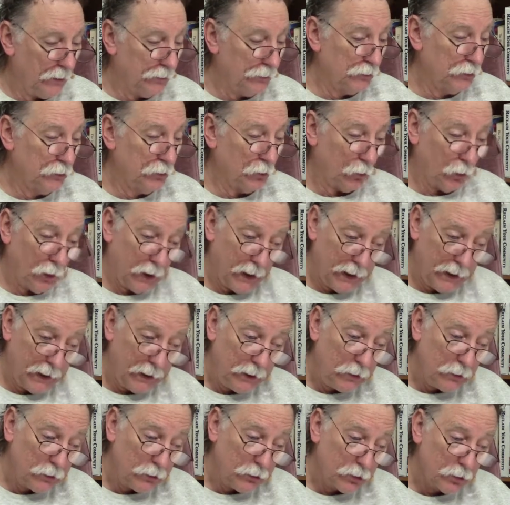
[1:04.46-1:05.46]
of
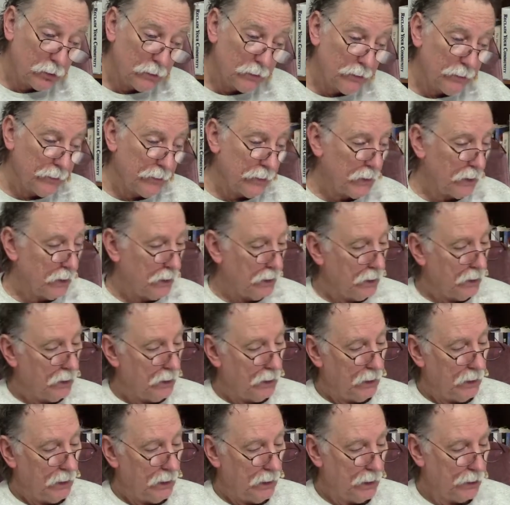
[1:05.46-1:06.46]
Dwight,
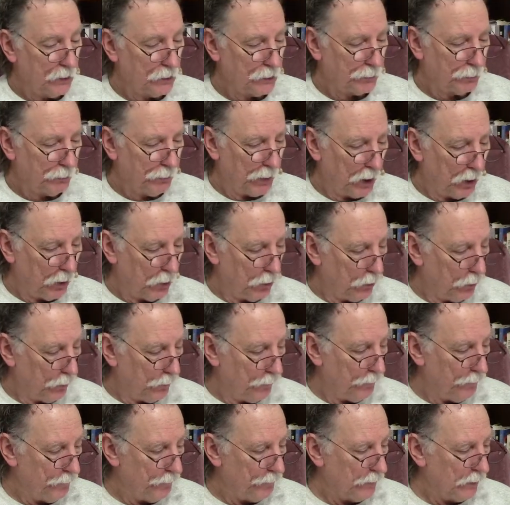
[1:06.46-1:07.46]
his
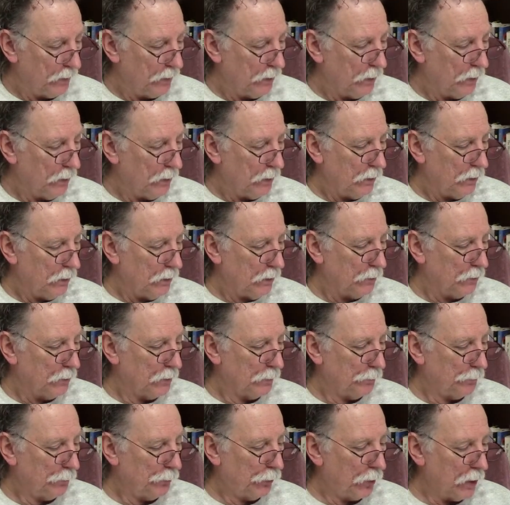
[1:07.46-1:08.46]
poem,
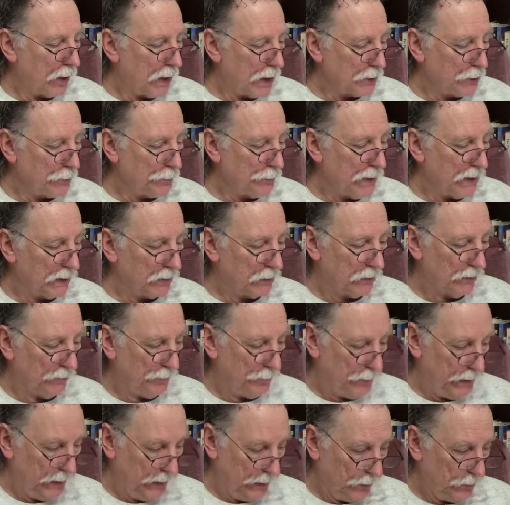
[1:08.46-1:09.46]
The Prospect
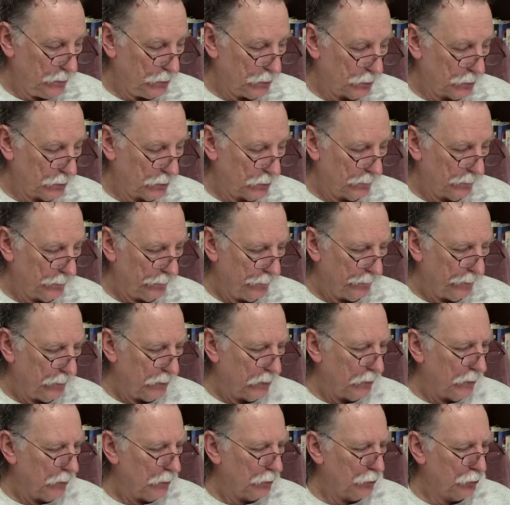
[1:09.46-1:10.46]
of Peace,
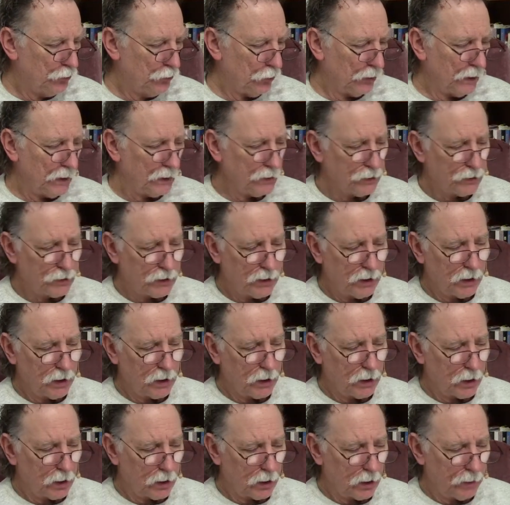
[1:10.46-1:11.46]
joins the
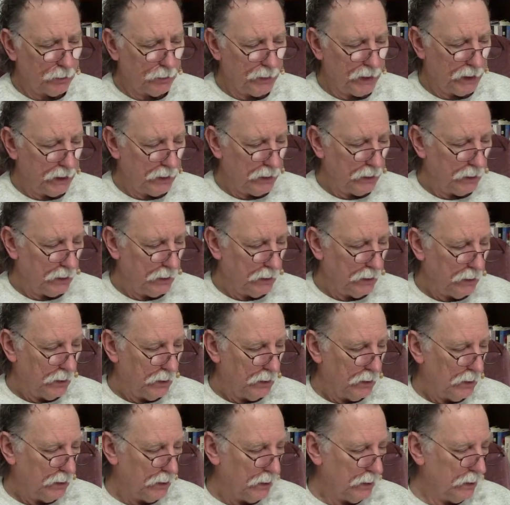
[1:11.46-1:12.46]
army
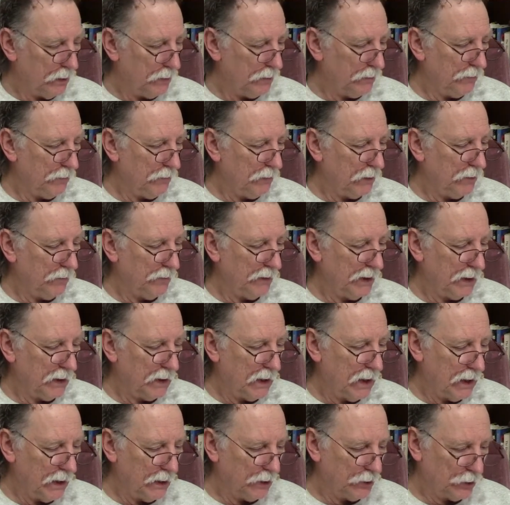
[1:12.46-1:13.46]
in
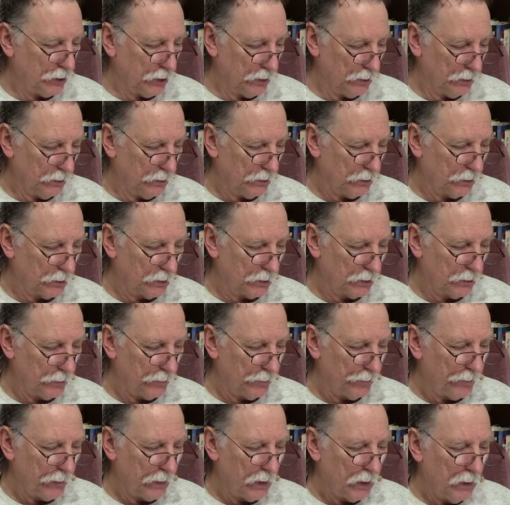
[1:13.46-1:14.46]
vacations,
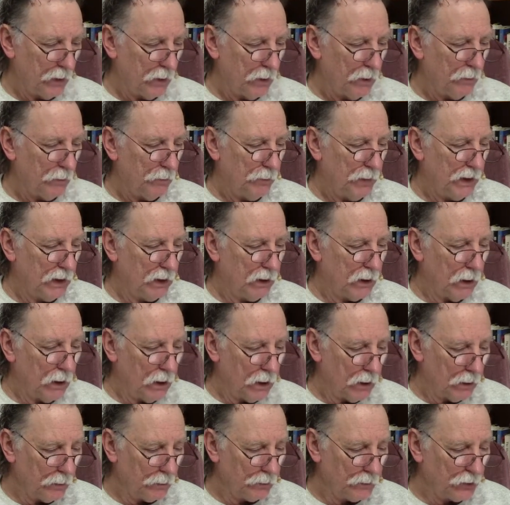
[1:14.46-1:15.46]

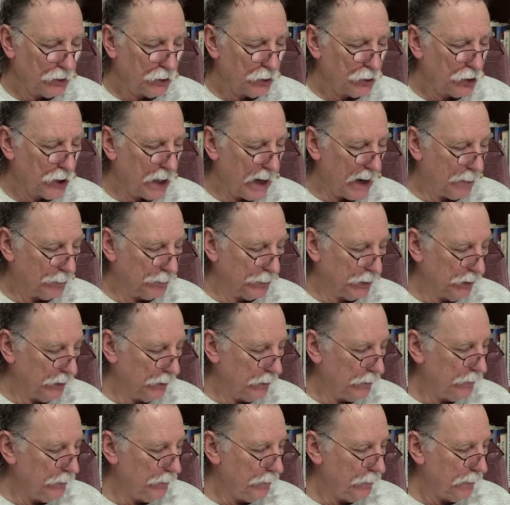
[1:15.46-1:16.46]
becomes
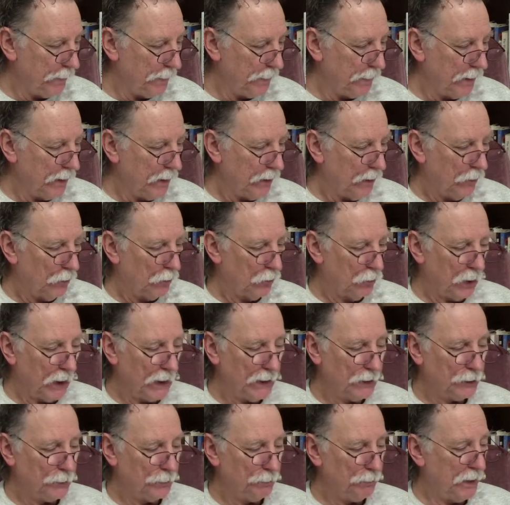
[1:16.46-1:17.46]
chaplain,
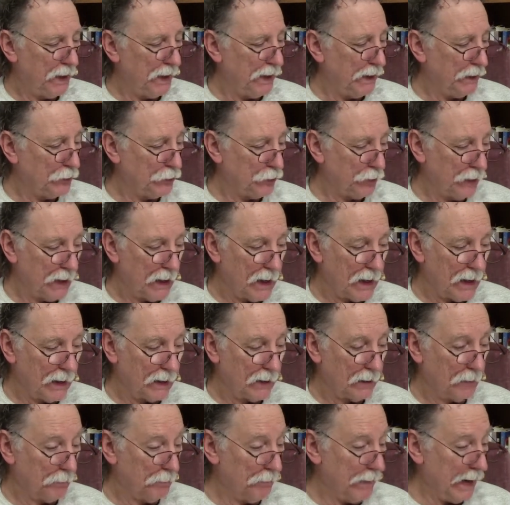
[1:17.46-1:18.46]
writes
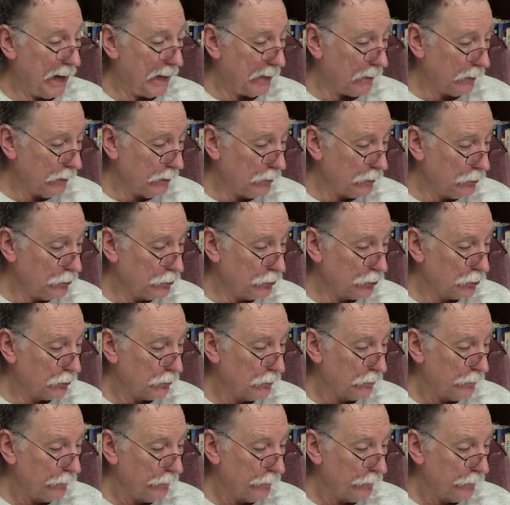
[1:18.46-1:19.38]
patriotic ballads,